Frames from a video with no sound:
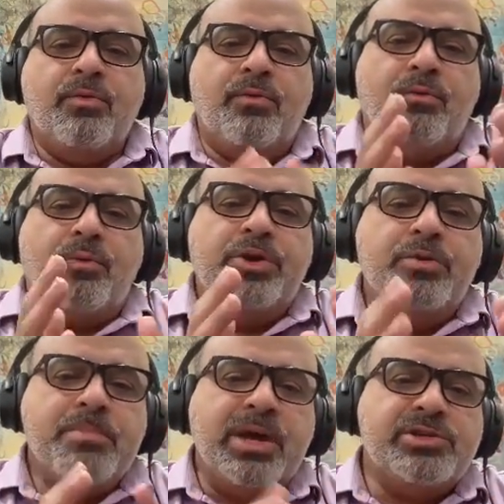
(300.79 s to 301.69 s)
when you
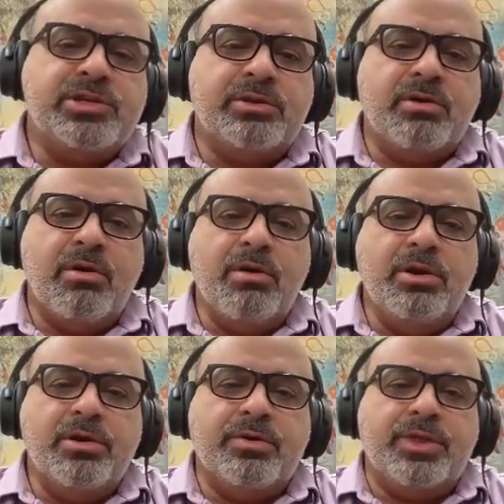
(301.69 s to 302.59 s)
mentioned
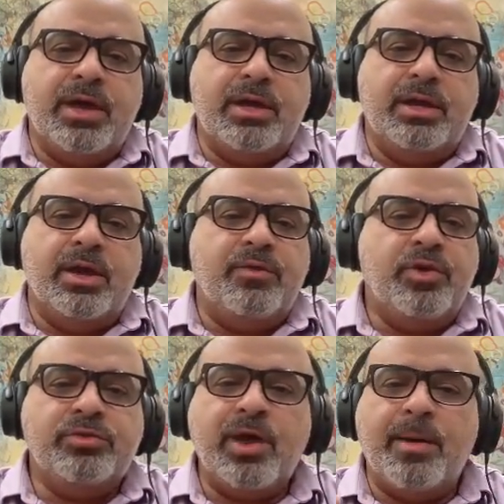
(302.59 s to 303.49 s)
earlier that, yeah,
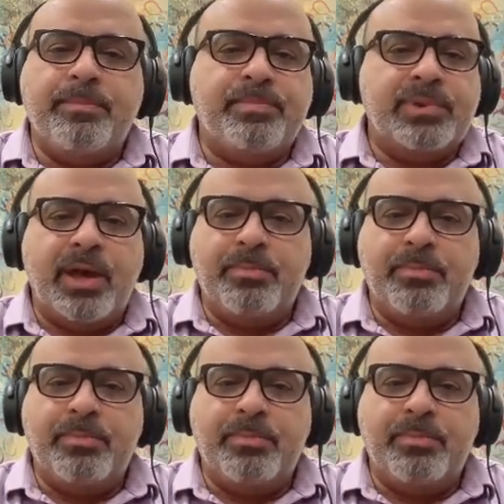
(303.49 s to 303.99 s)
you type